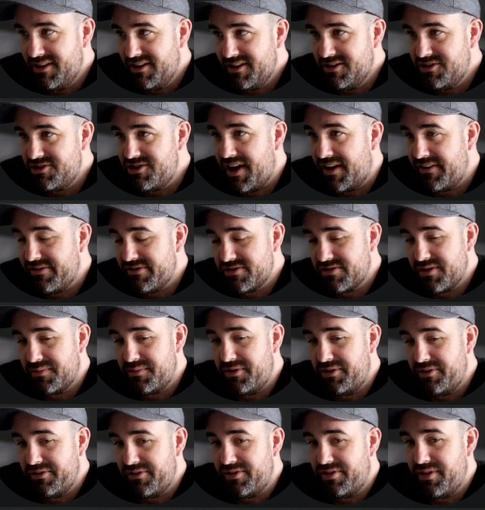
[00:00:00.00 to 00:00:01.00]
JavaScript
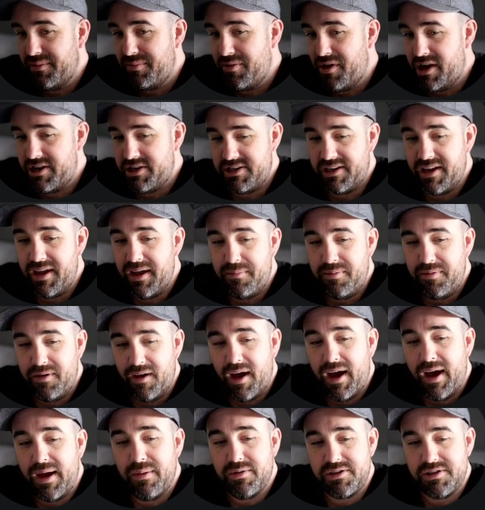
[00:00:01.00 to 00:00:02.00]
using the project
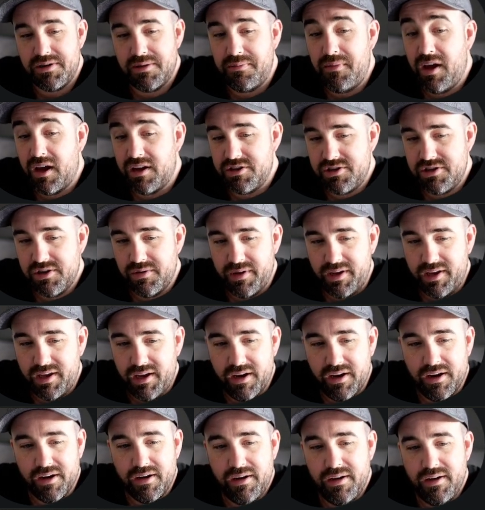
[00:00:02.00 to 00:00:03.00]
API, which I'm not showing
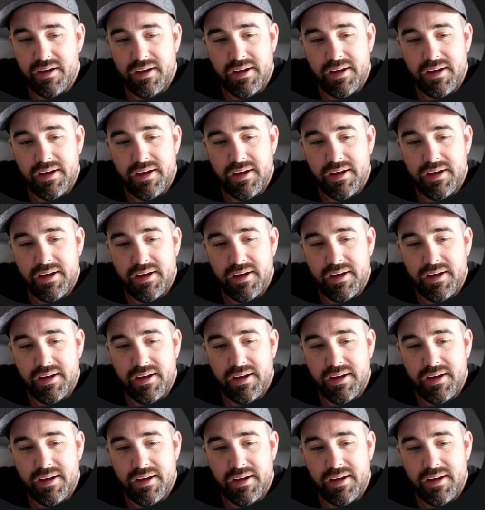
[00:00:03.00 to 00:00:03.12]
here.